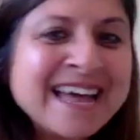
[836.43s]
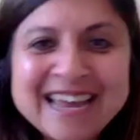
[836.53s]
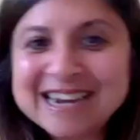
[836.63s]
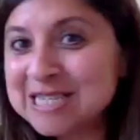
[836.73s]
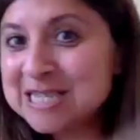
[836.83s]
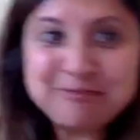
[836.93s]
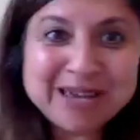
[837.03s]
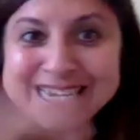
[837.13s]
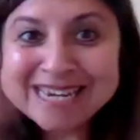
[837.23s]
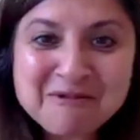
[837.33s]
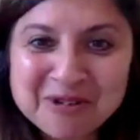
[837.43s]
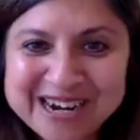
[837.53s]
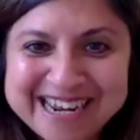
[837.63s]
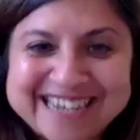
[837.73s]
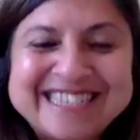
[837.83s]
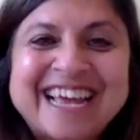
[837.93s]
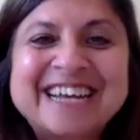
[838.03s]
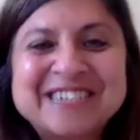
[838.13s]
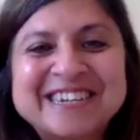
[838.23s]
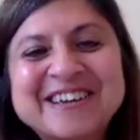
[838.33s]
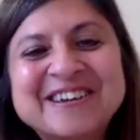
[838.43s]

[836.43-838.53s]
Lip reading: in a speed networking session,